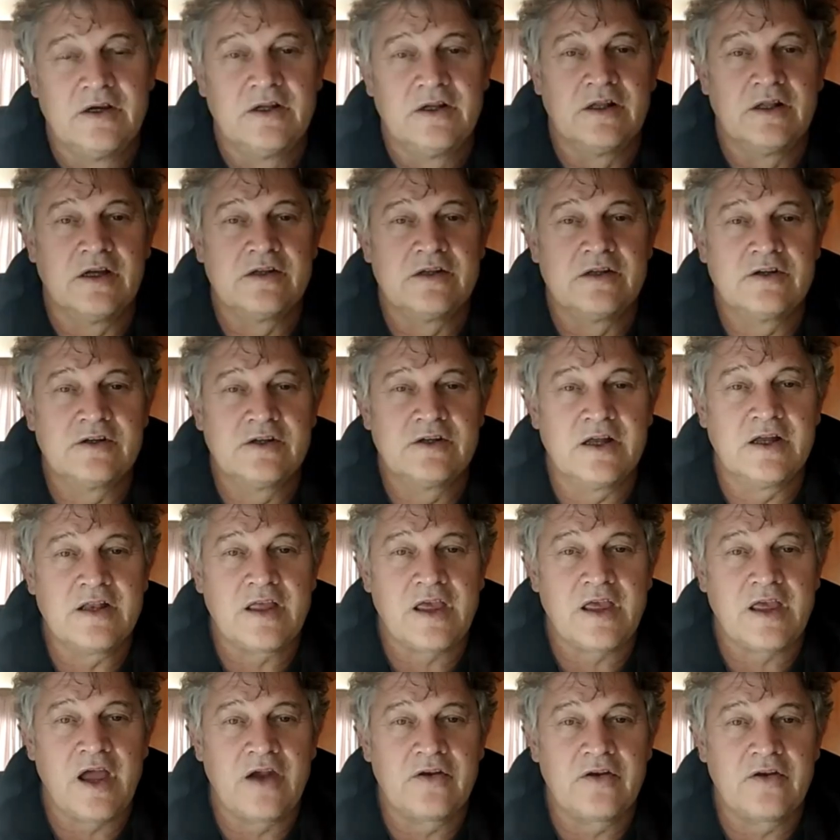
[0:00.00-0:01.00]
that you
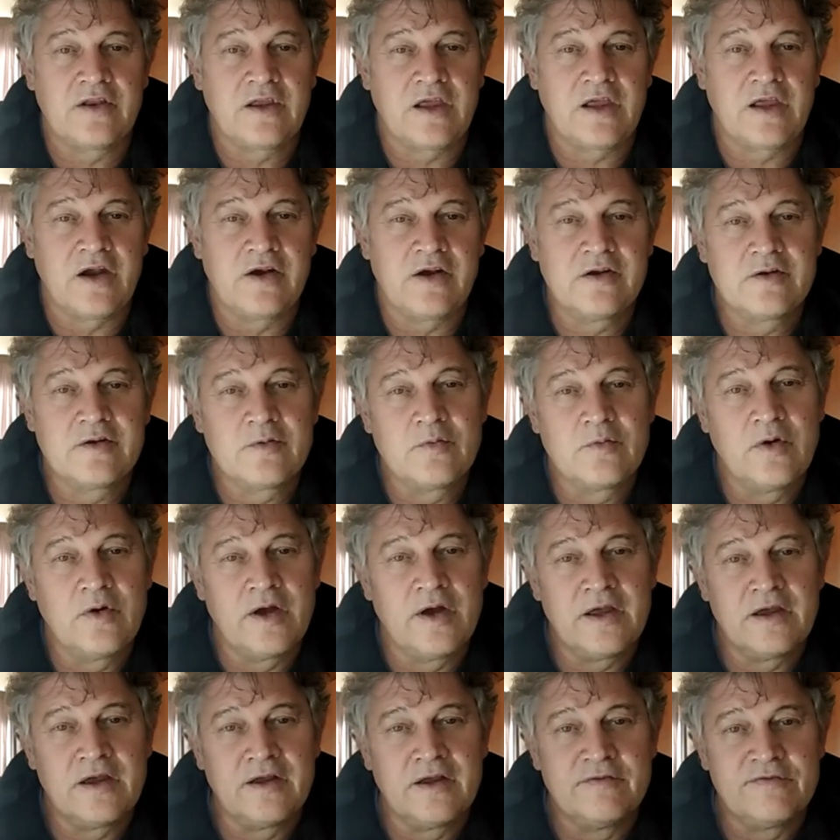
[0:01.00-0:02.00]
don't carry it
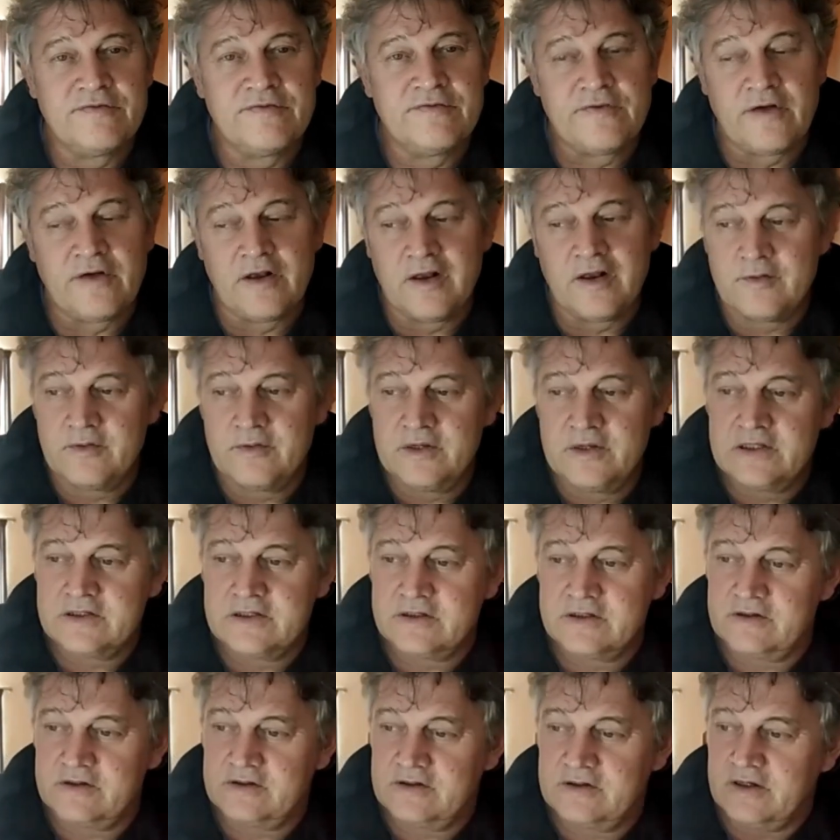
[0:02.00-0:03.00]
away and follow it
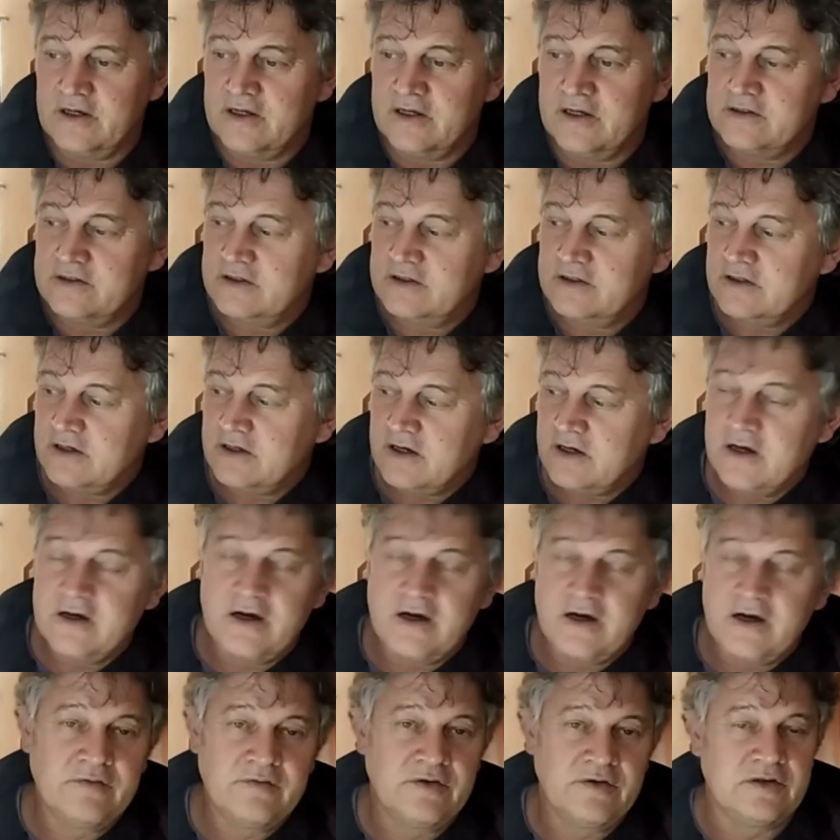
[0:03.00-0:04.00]
and then go
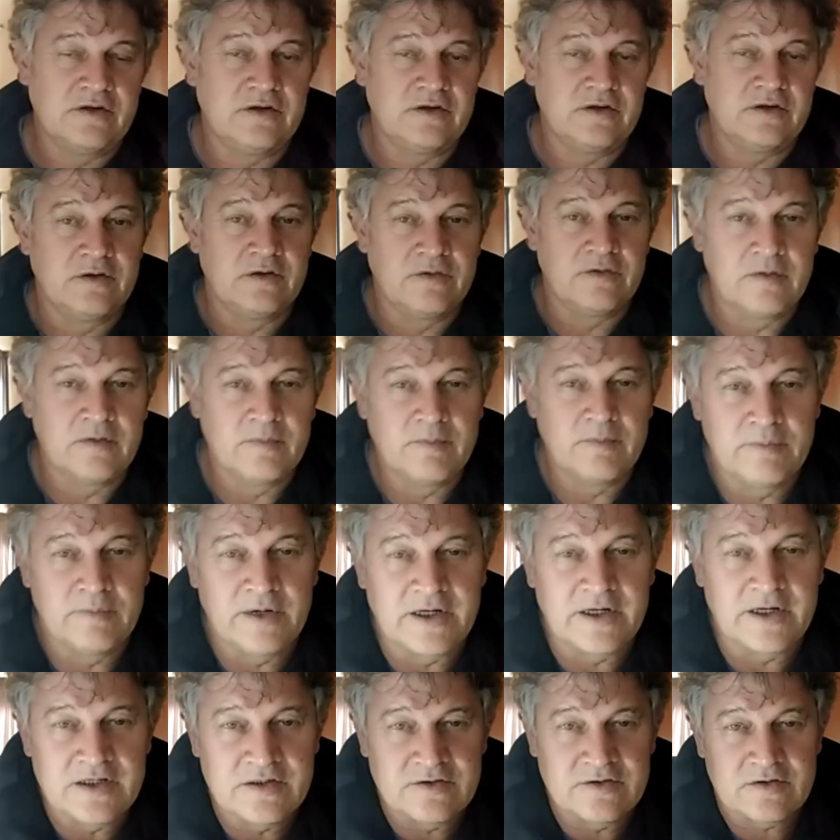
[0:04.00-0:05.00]
over to your
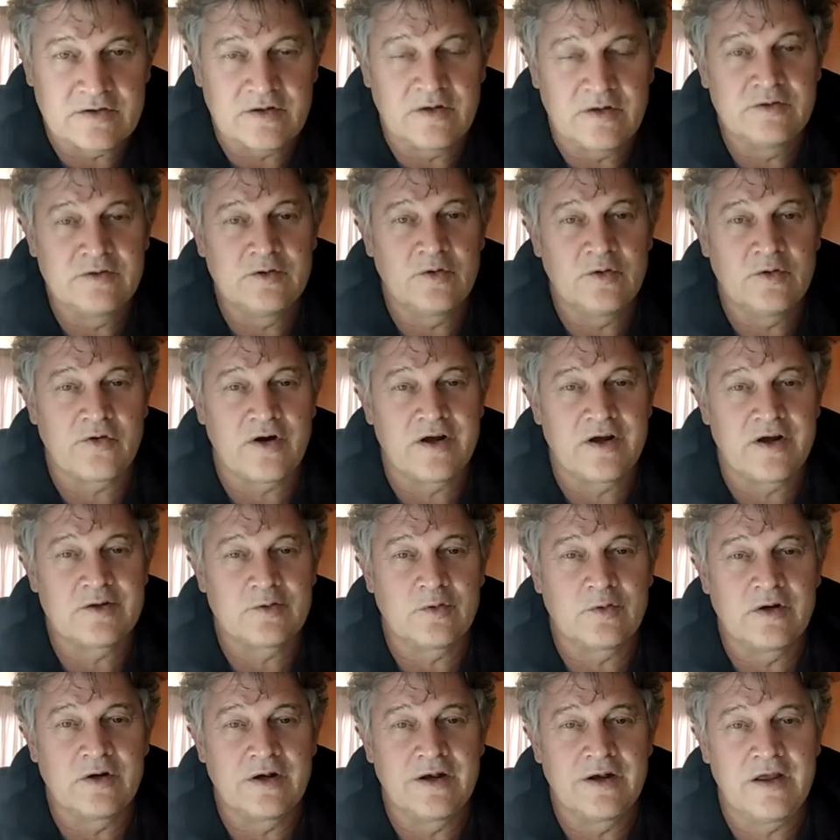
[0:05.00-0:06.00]
buddies on your right
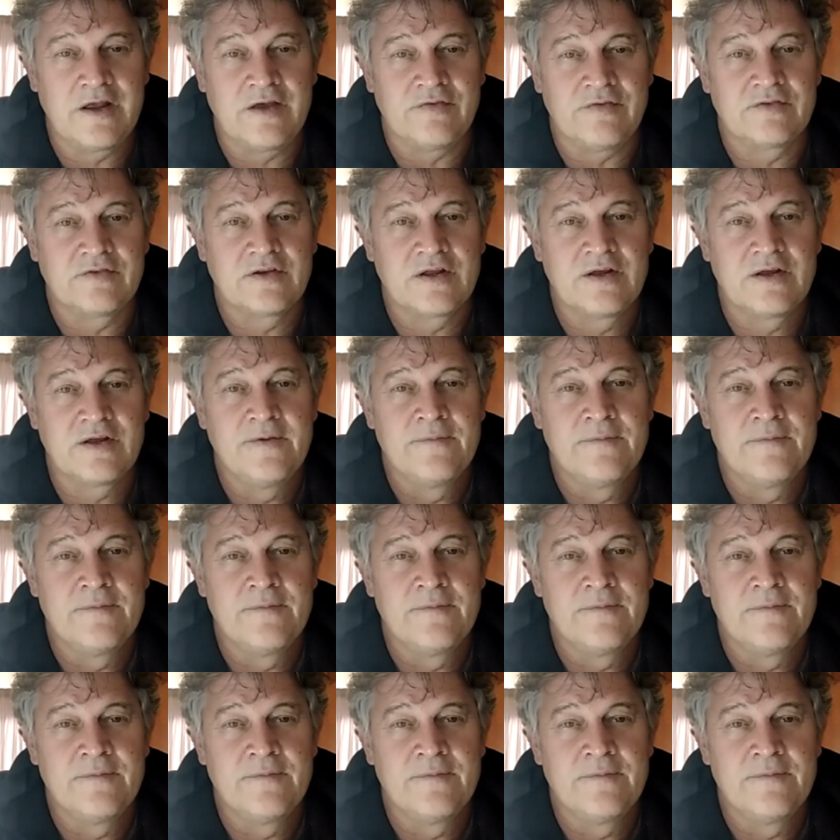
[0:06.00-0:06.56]
or left.